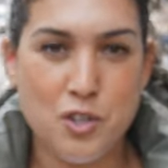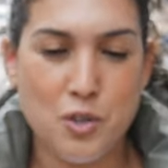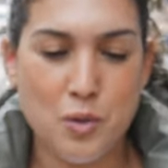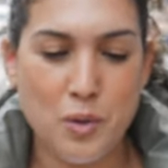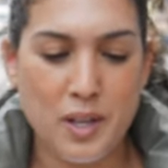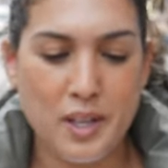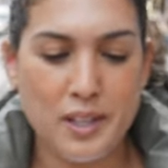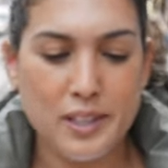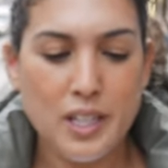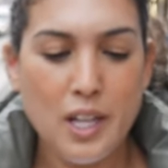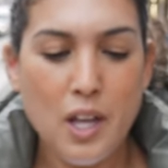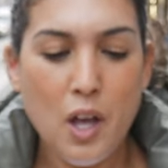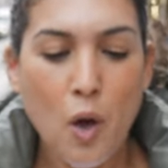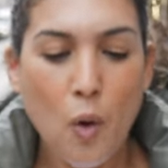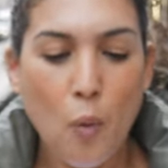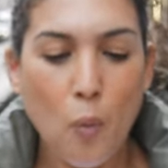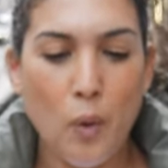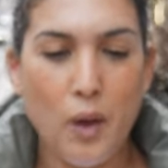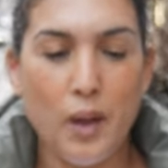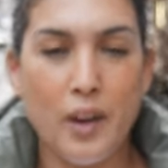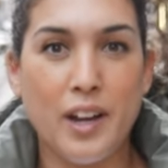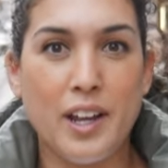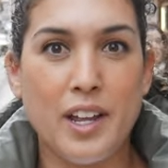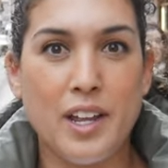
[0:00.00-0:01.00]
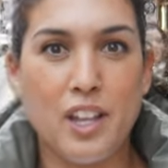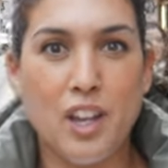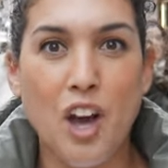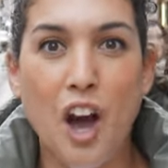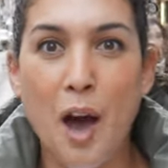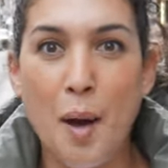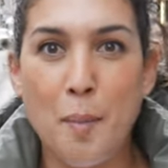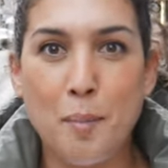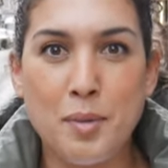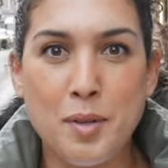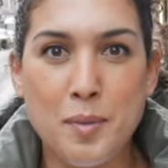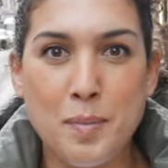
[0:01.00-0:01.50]
to it where it
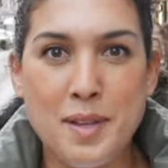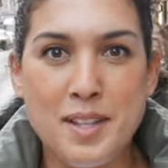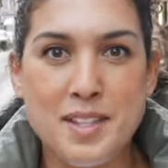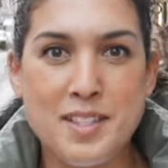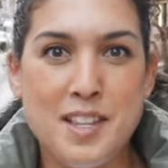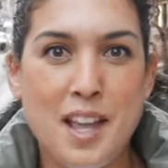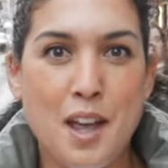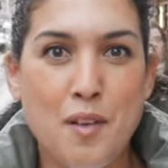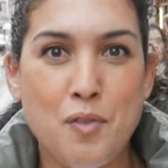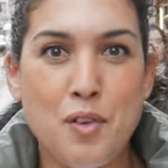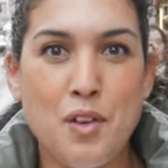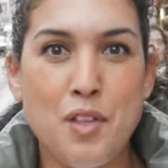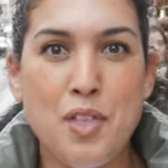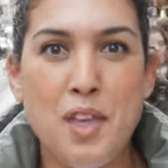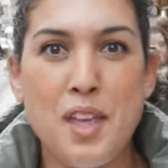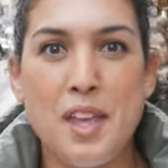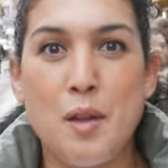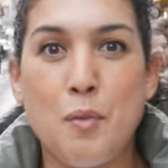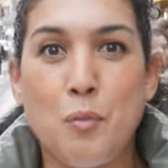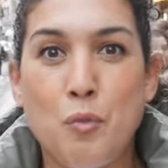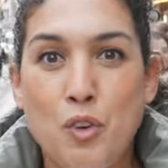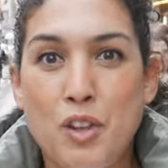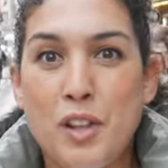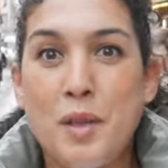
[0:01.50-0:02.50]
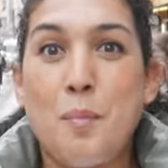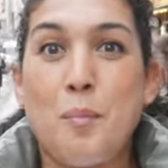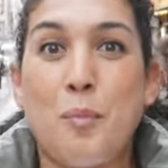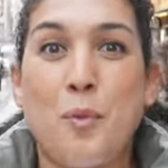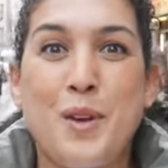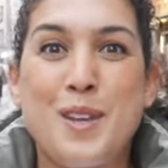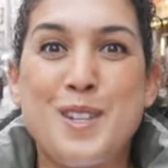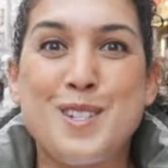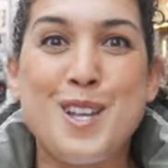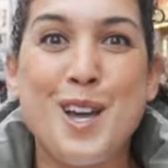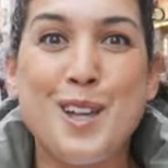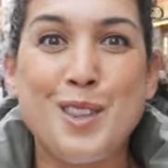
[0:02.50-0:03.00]
complements everything and really
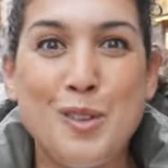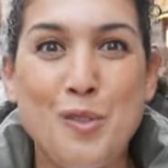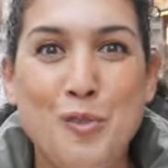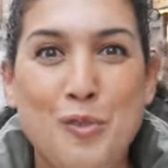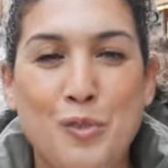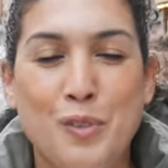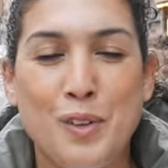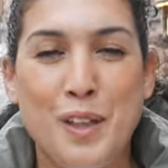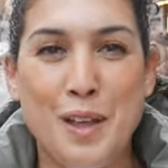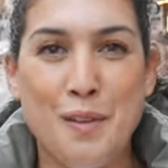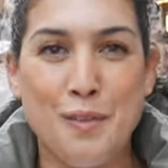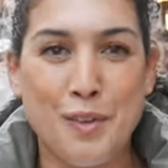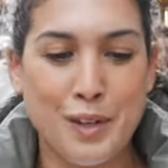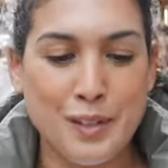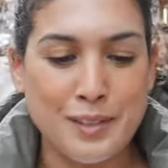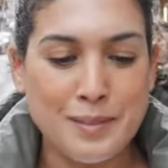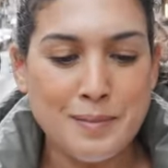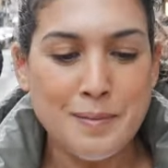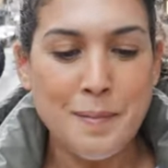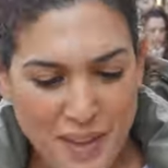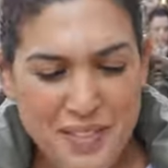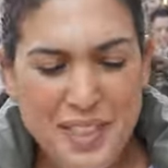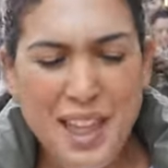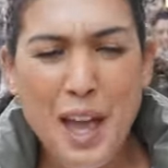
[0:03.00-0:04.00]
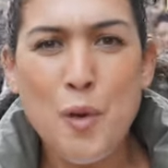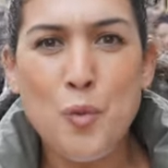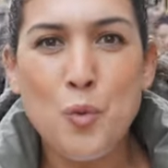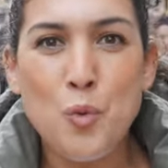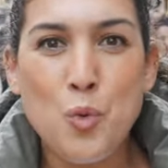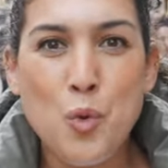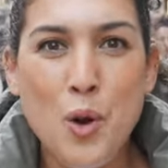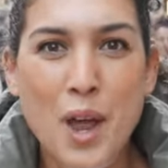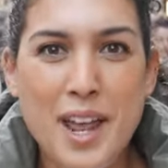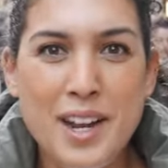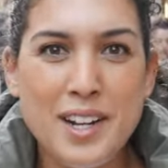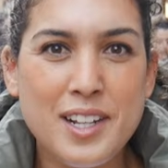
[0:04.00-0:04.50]
brings out the flavor. That
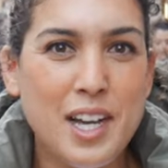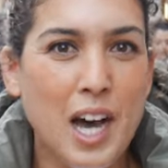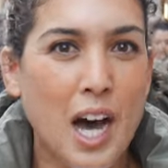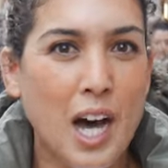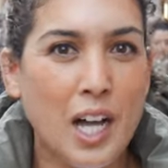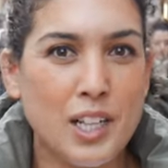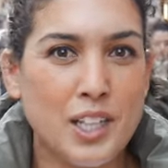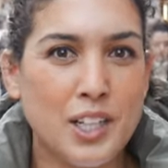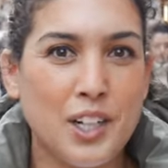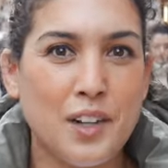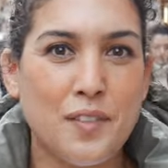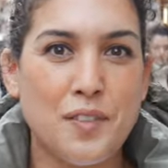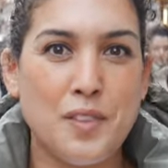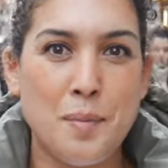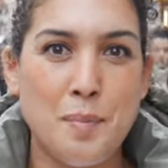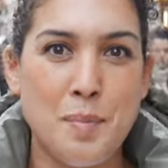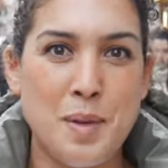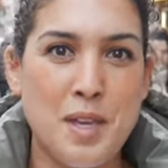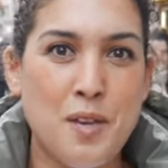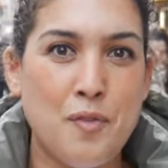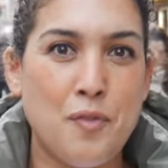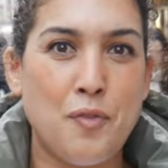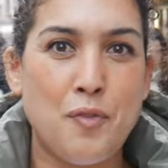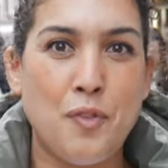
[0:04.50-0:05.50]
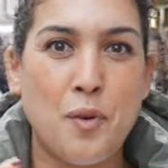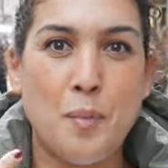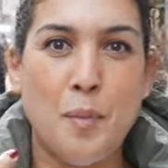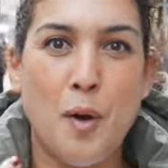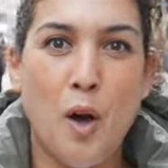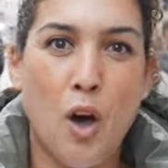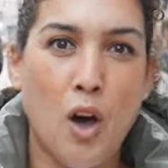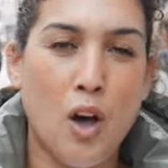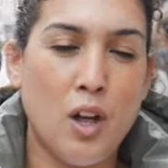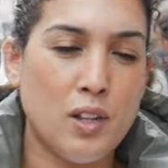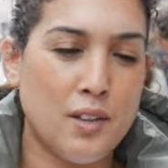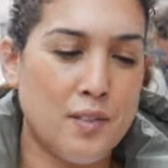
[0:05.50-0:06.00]
red color of the beef from
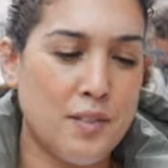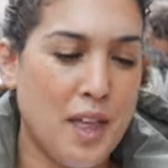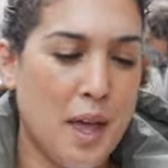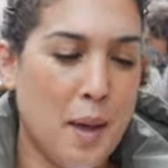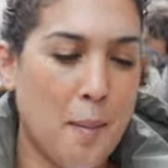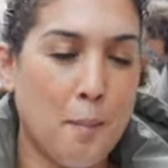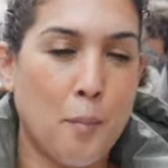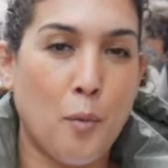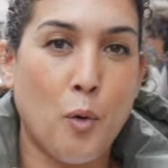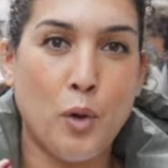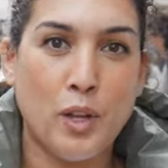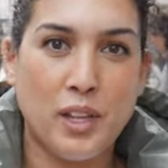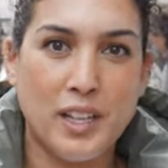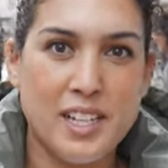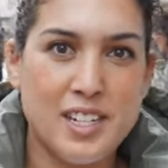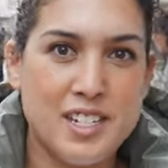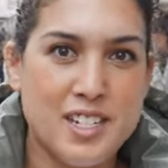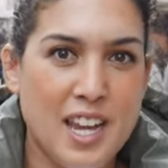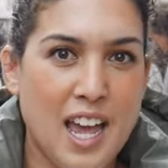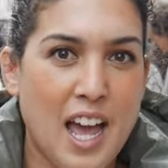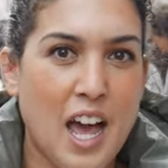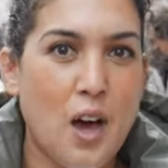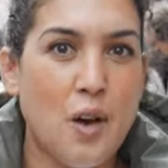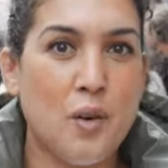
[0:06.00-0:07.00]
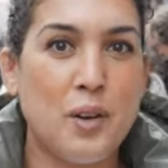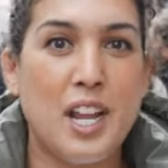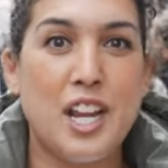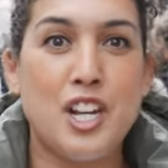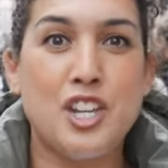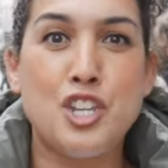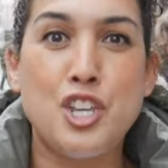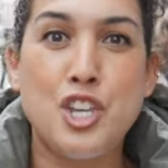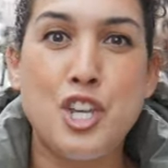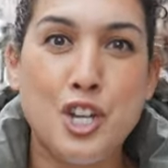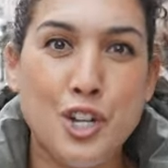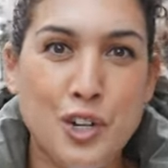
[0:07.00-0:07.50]
all of that boiling down
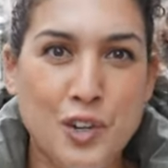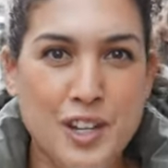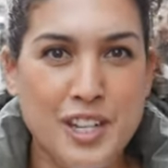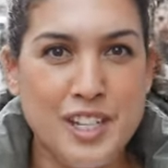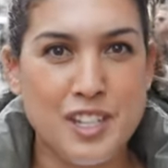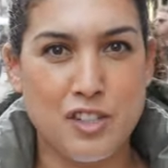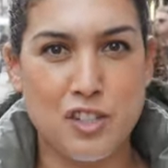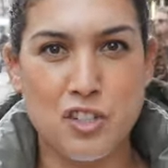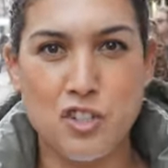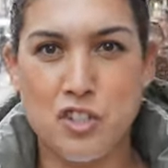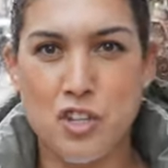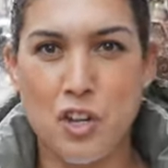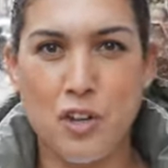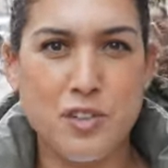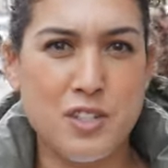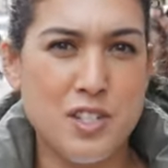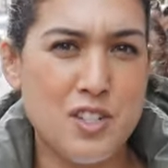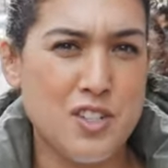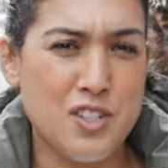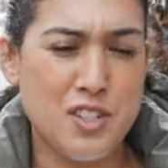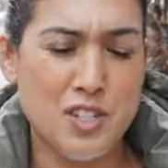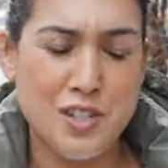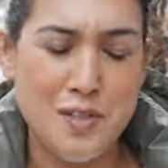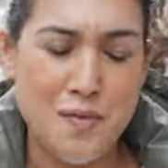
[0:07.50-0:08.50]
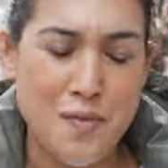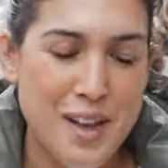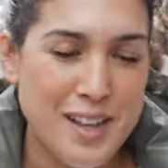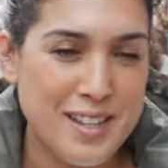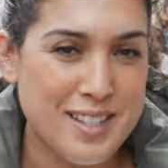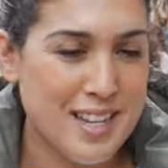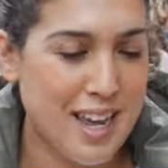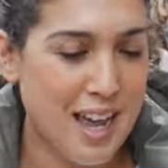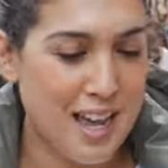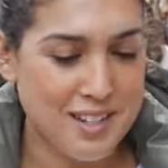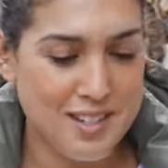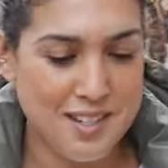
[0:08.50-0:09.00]
and curing and the salt is just
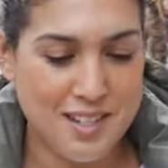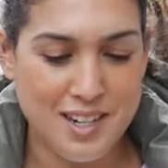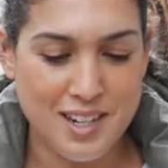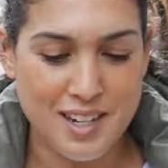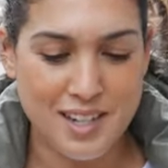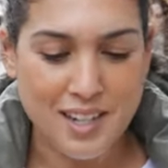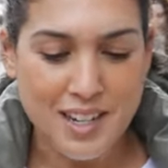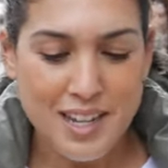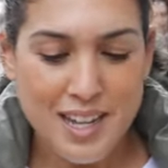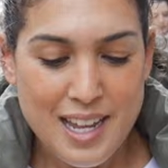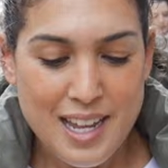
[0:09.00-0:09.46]
fantastic.